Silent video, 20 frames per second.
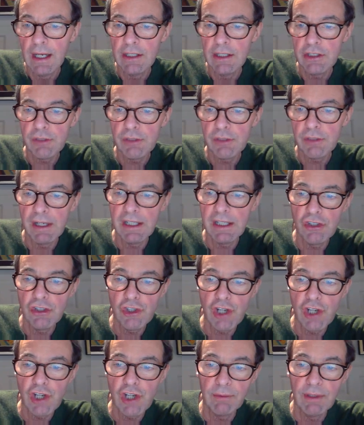spread in
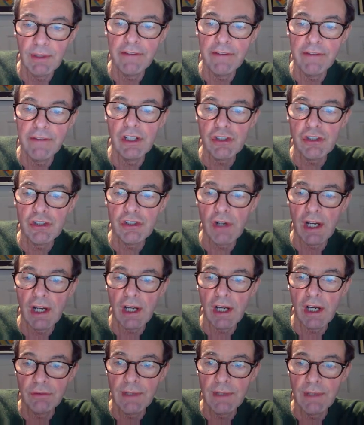check whenever it's tried
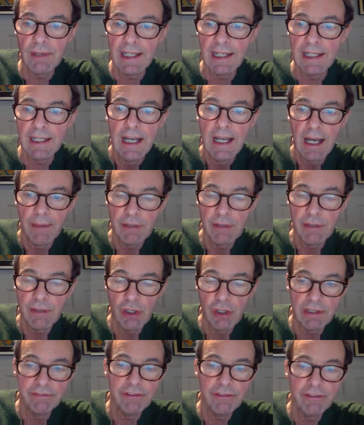to rally. I'm
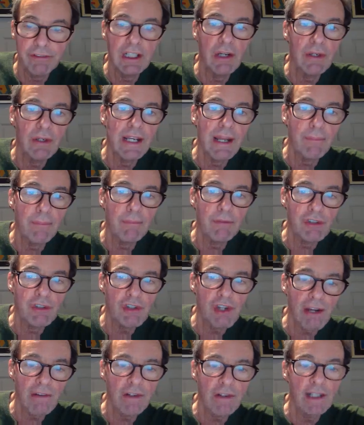looking for lower numbers
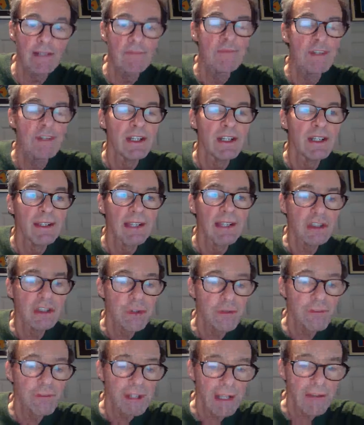generally. That's
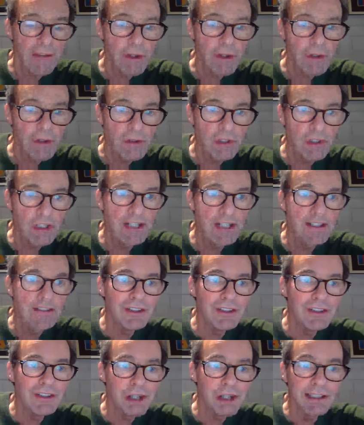all for today, folks. Good luck,
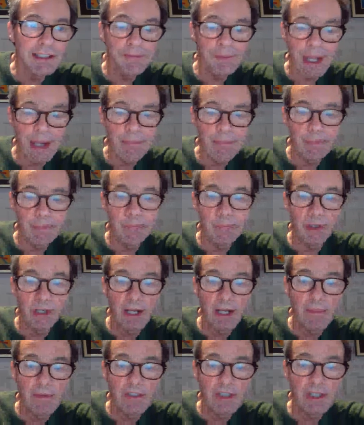good trading, and bon
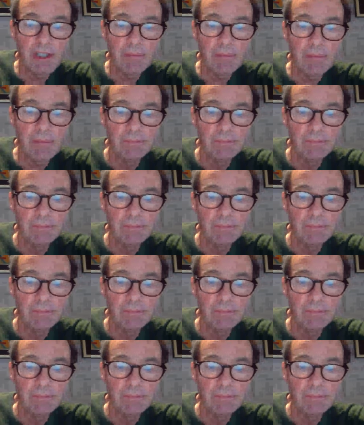appetit.